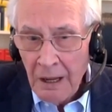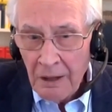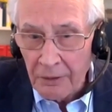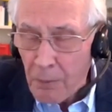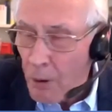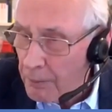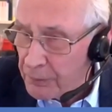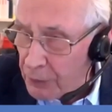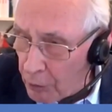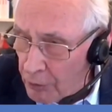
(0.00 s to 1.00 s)
the more
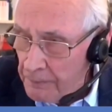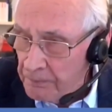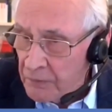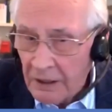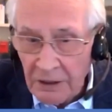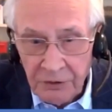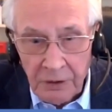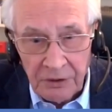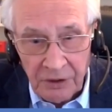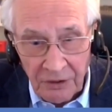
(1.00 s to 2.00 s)
prone is the
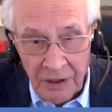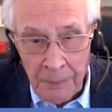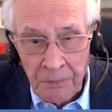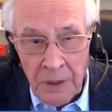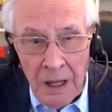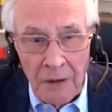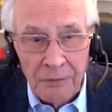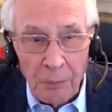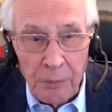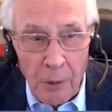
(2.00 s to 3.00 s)
system
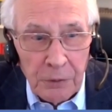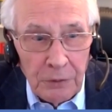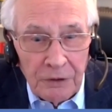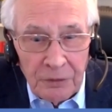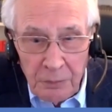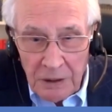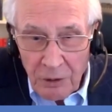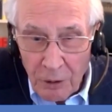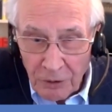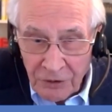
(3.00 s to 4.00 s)
for populism,
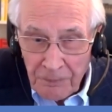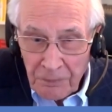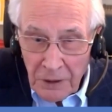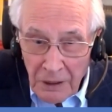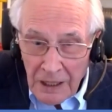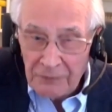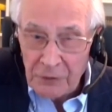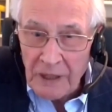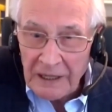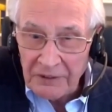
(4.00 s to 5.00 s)
because if you
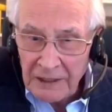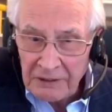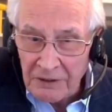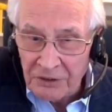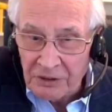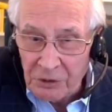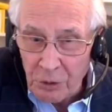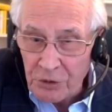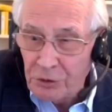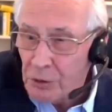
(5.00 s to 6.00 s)
get that
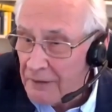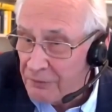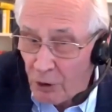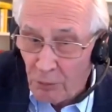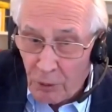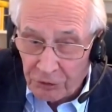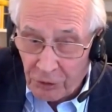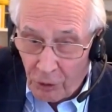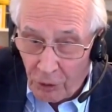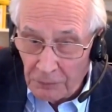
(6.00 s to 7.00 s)
institution, you have almost
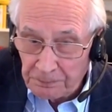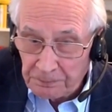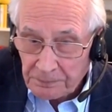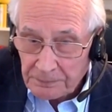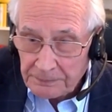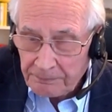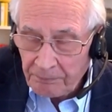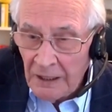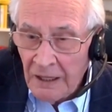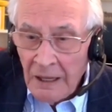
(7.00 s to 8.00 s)
all.
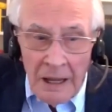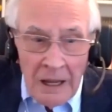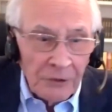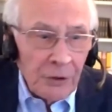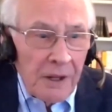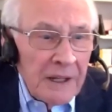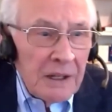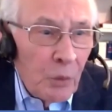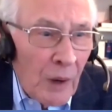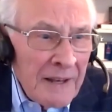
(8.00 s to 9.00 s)
So I think
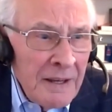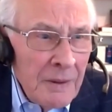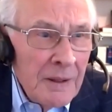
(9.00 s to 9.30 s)
one